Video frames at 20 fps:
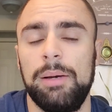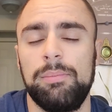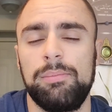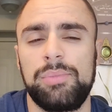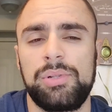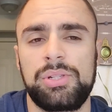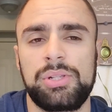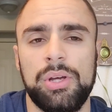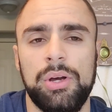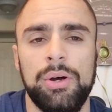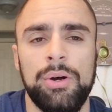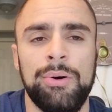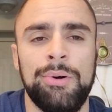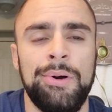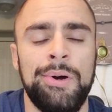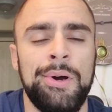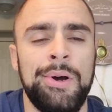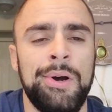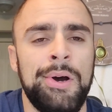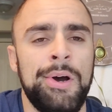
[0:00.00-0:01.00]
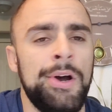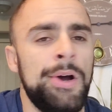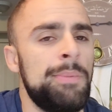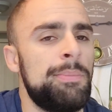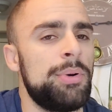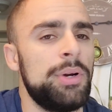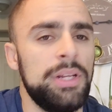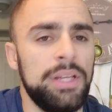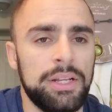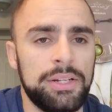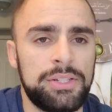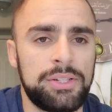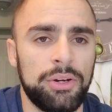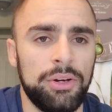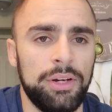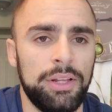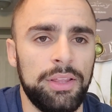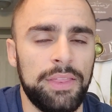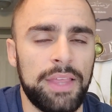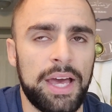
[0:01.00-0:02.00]
So pretty
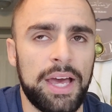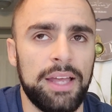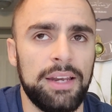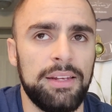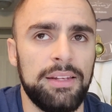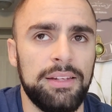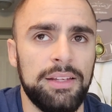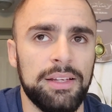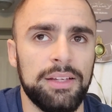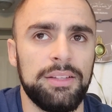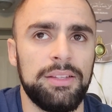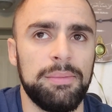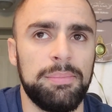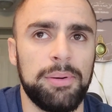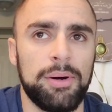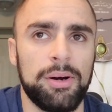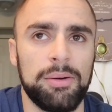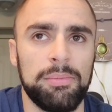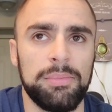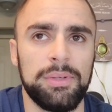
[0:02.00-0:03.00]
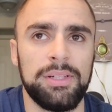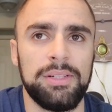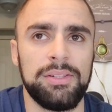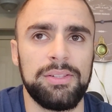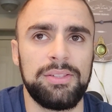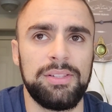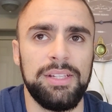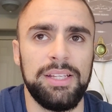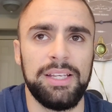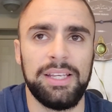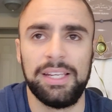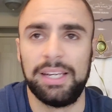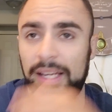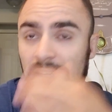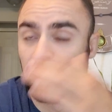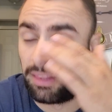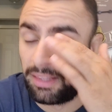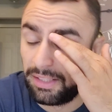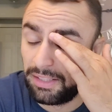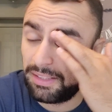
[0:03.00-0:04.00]
uncertain in that department, and I
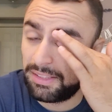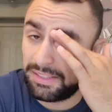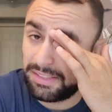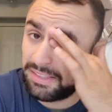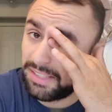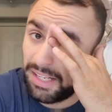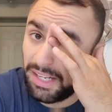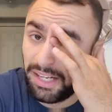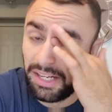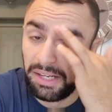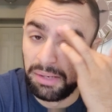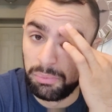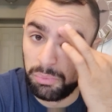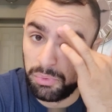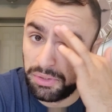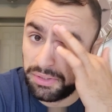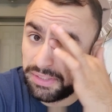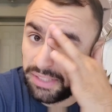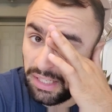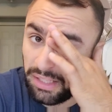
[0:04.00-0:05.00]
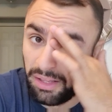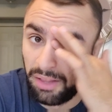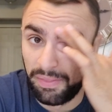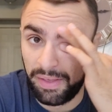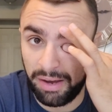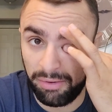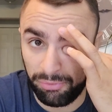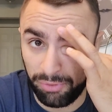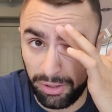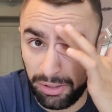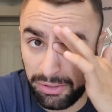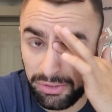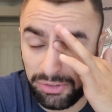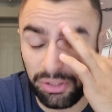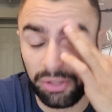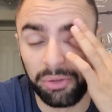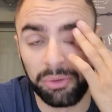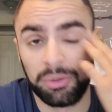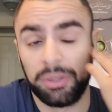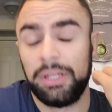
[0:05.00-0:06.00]
think time will tell on that front.
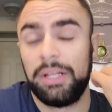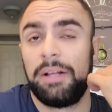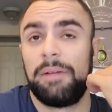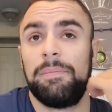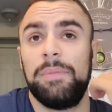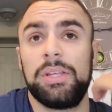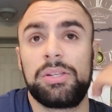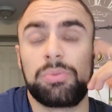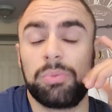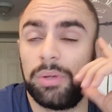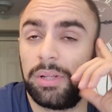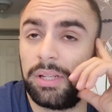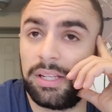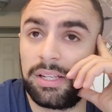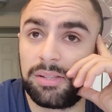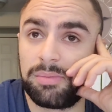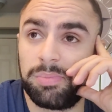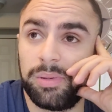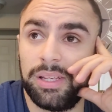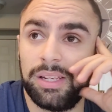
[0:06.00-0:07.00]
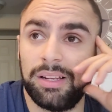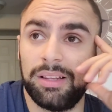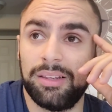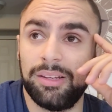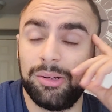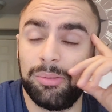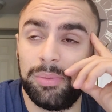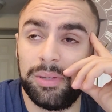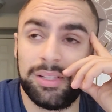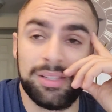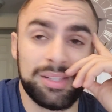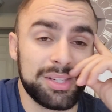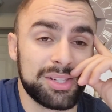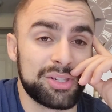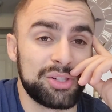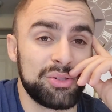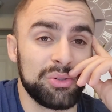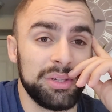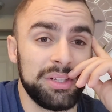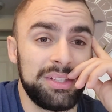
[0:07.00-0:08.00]
So this one has been a little bit
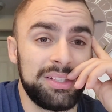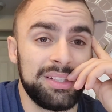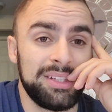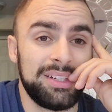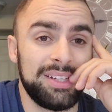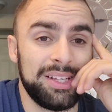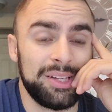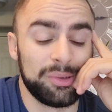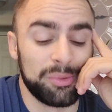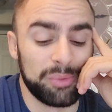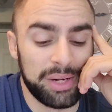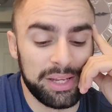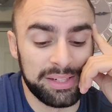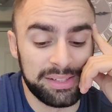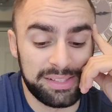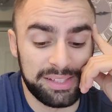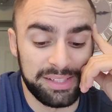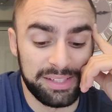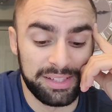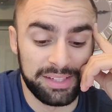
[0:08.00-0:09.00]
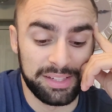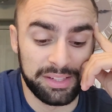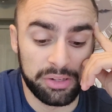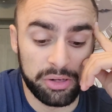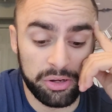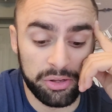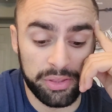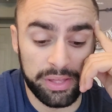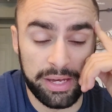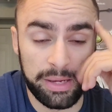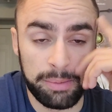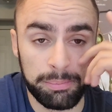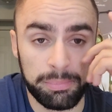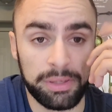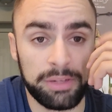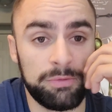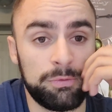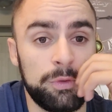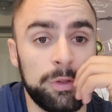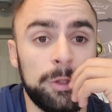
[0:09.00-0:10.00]
disjointed and ranting and all that,
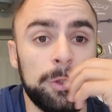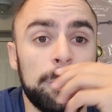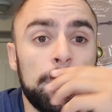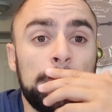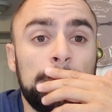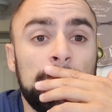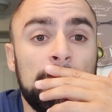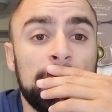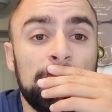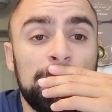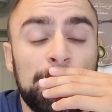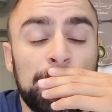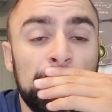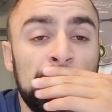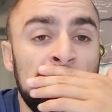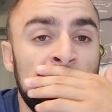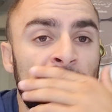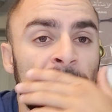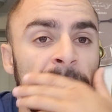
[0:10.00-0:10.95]
but figured I'd cover